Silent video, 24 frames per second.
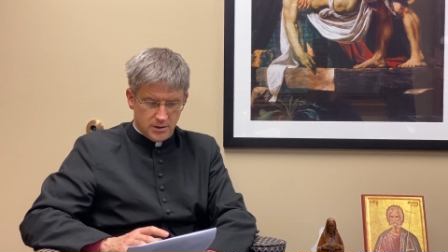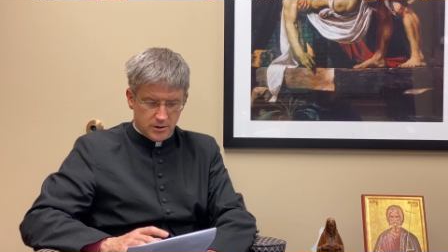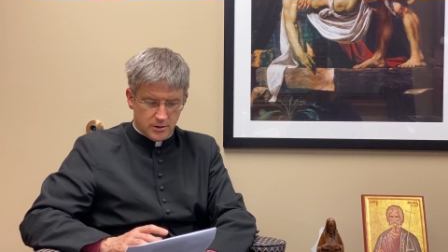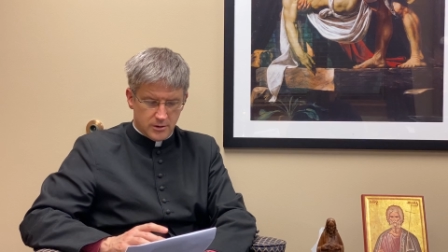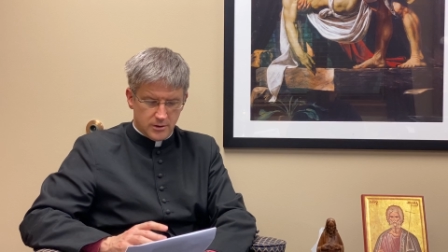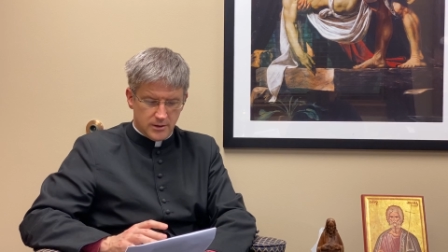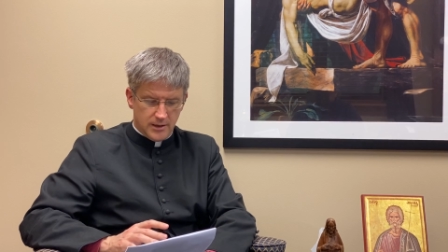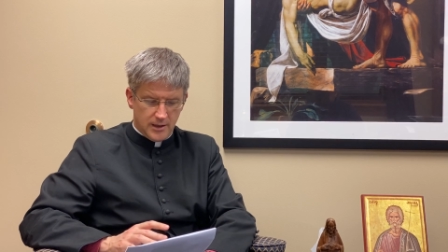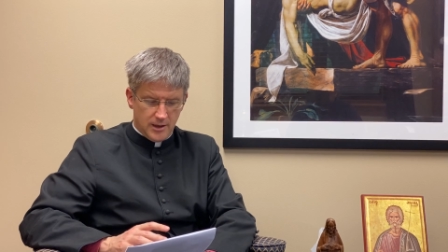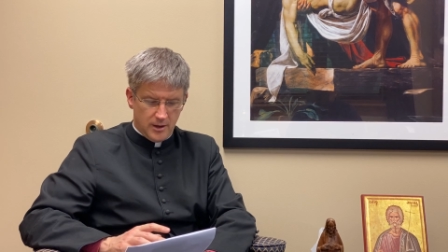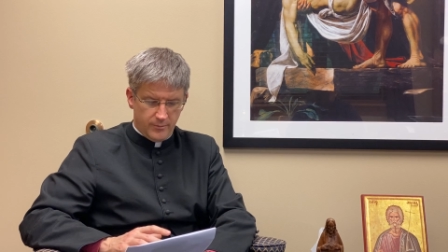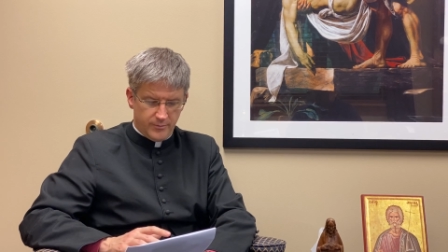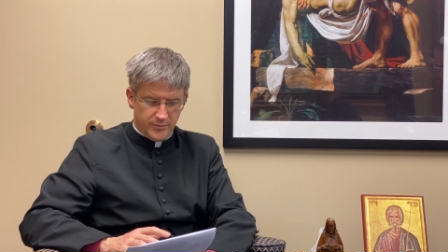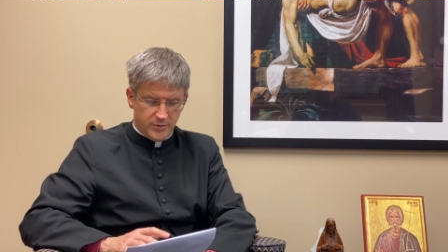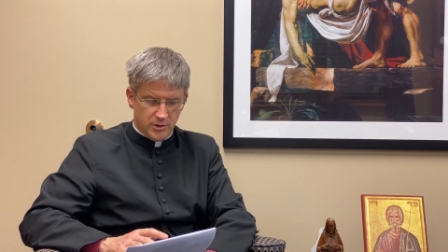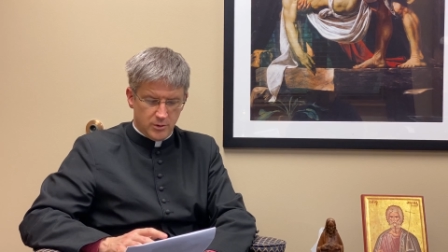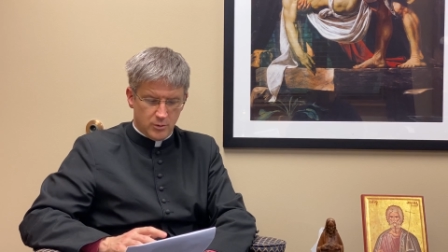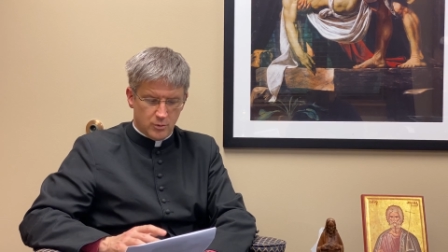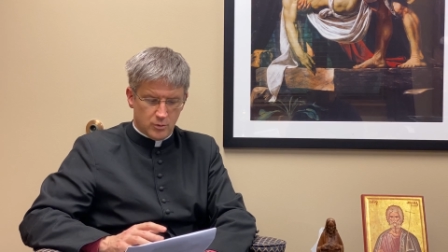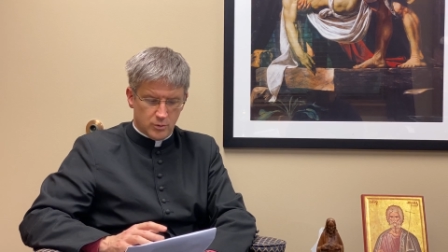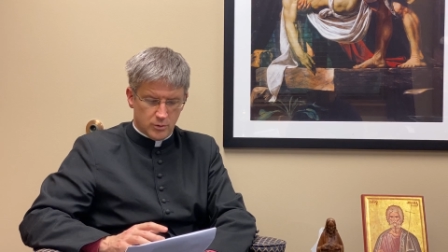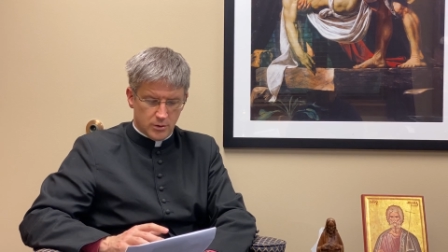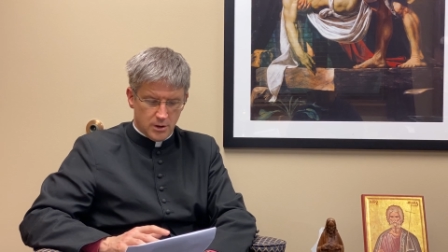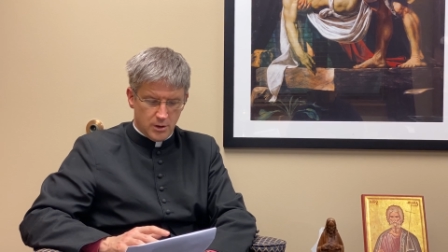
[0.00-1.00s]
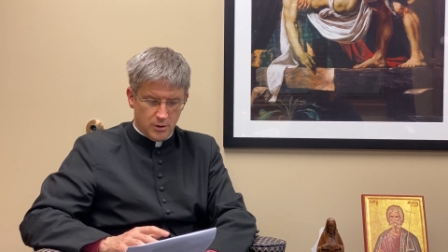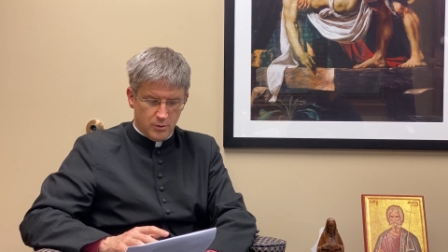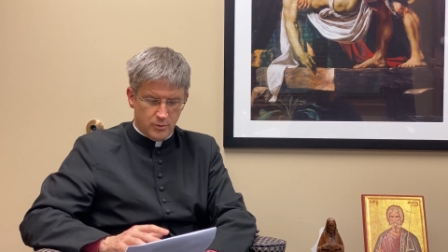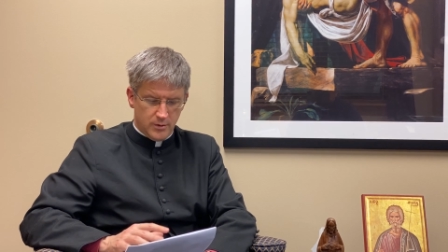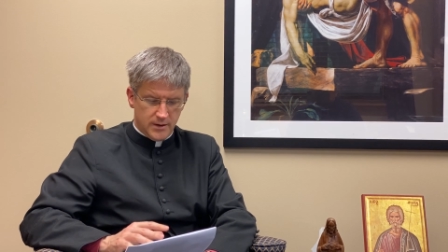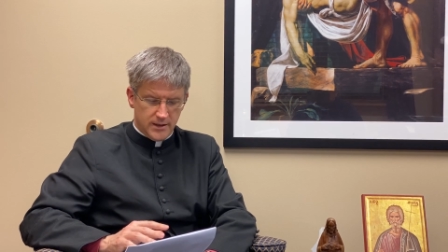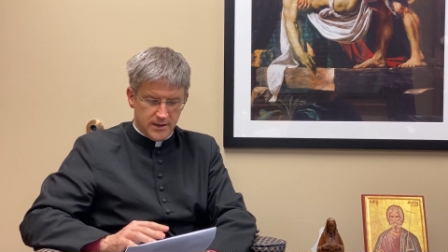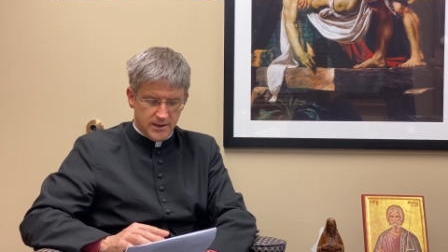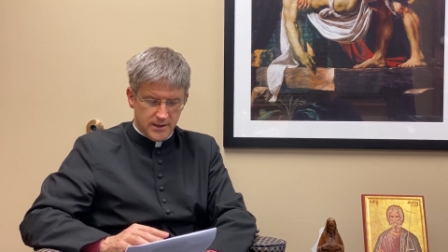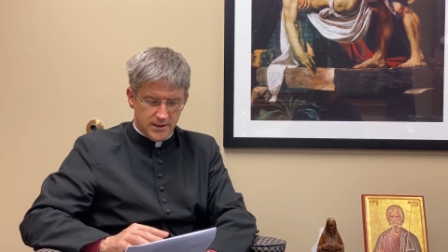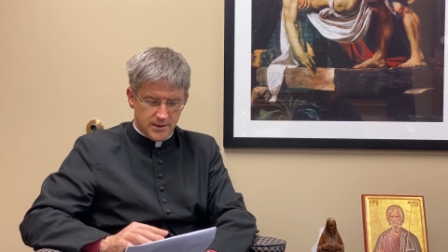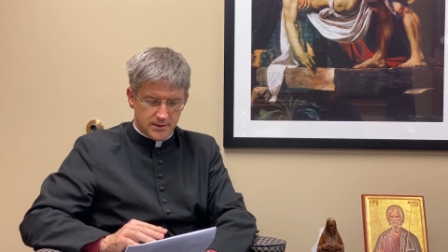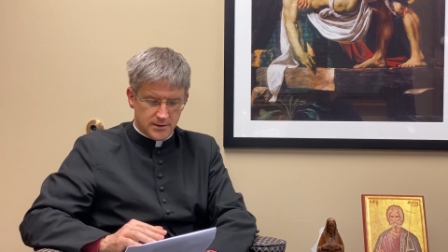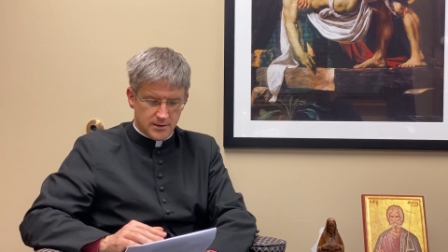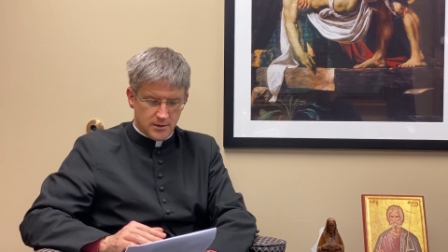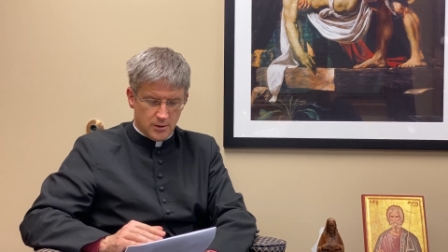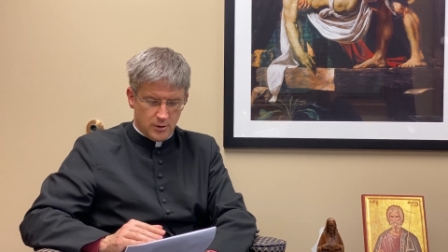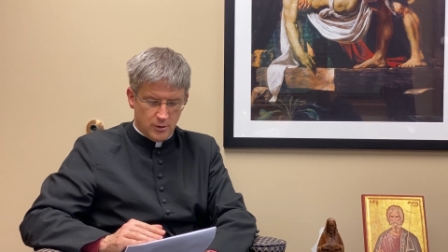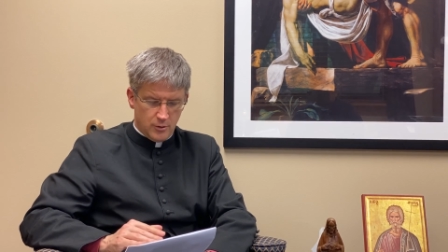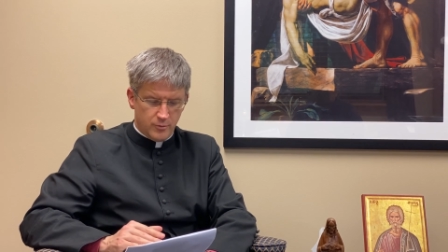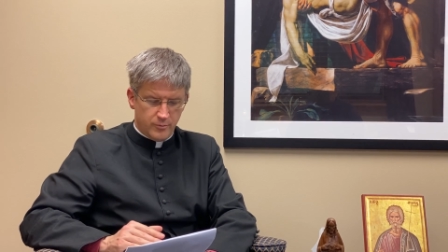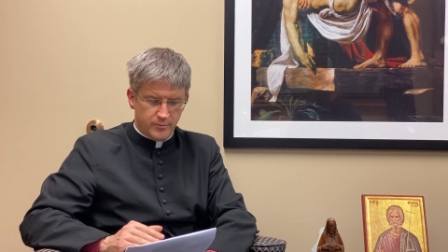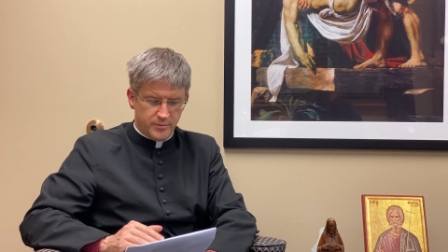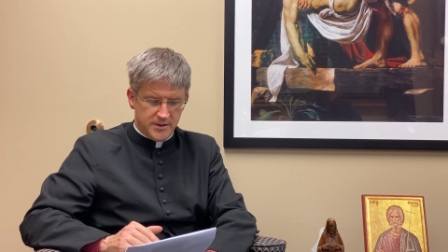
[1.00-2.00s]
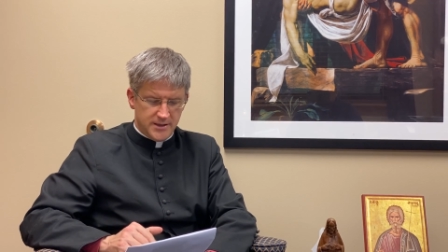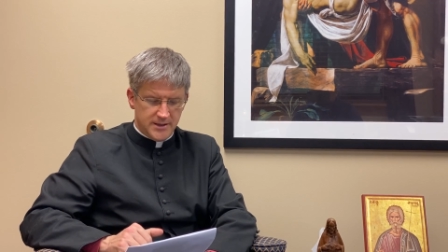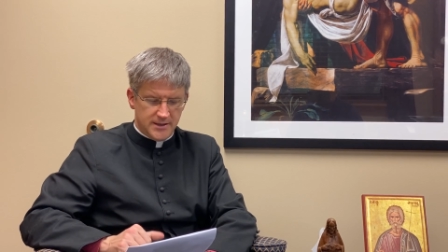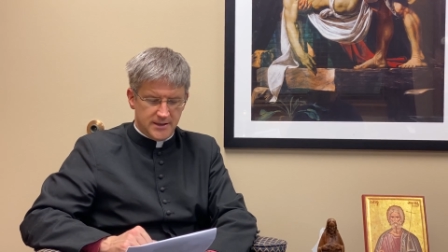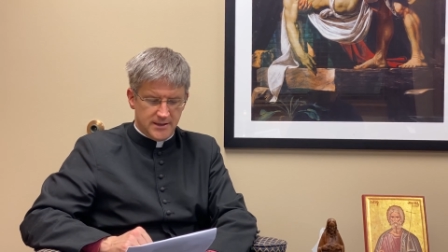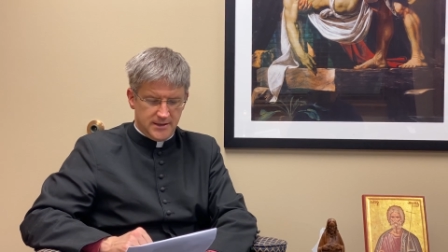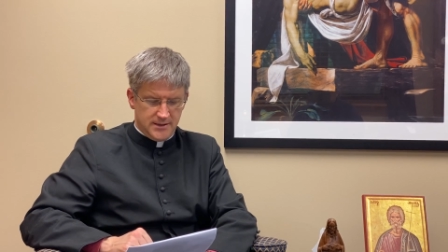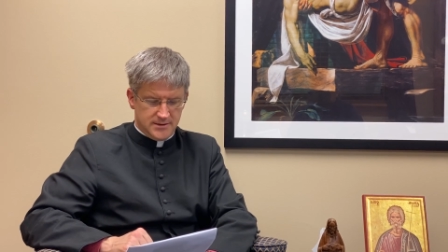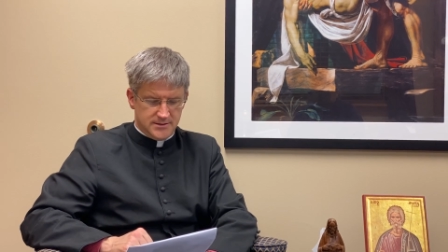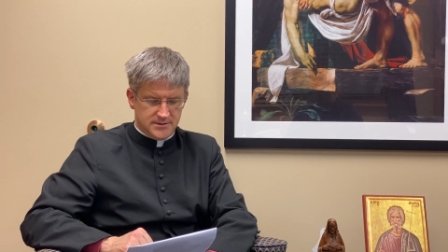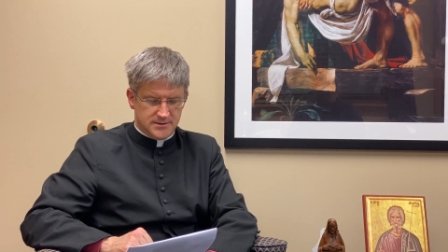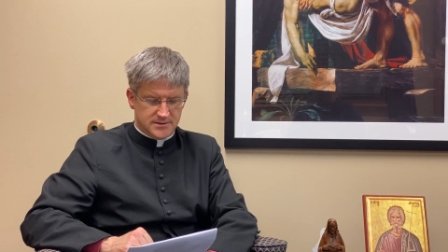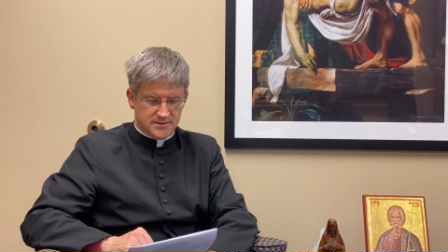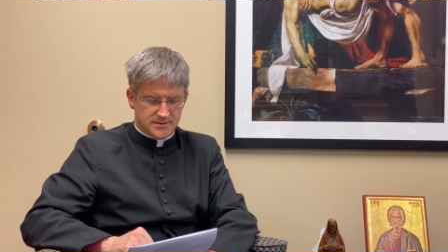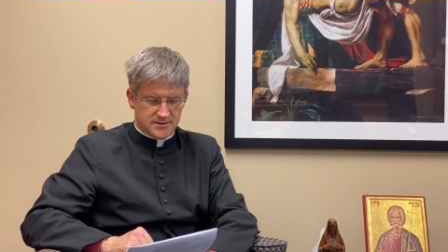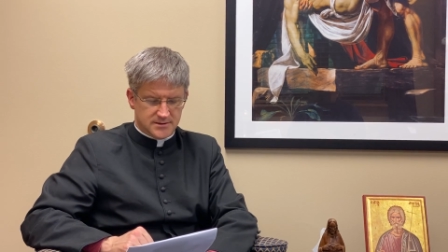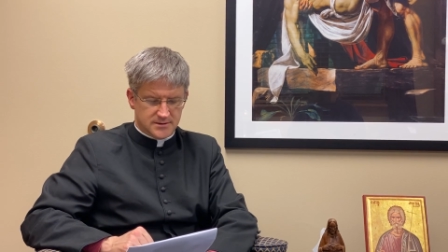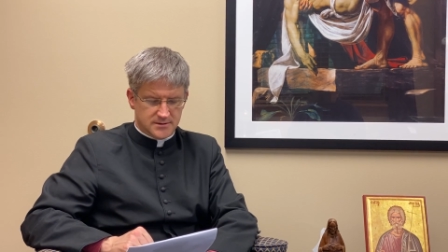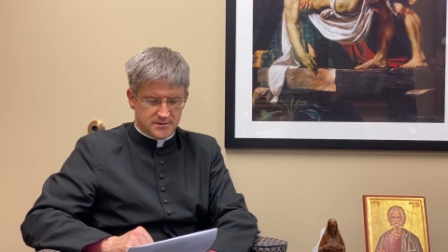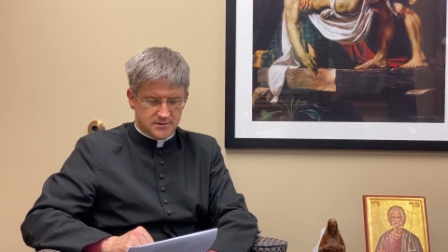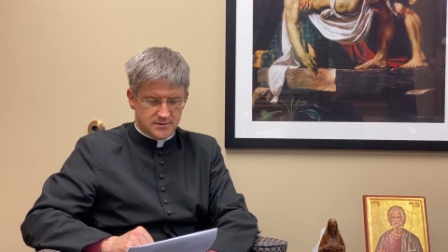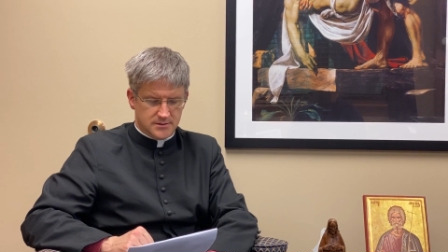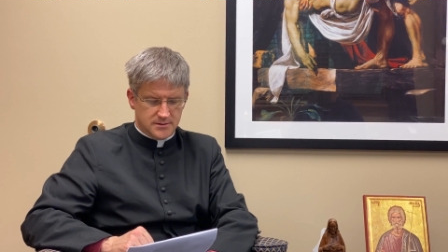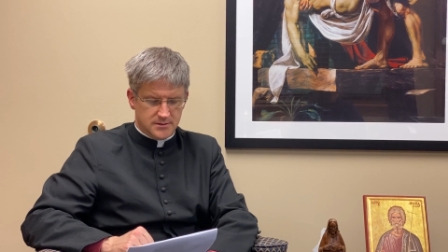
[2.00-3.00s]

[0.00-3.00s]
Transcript: could help you grow in obedience?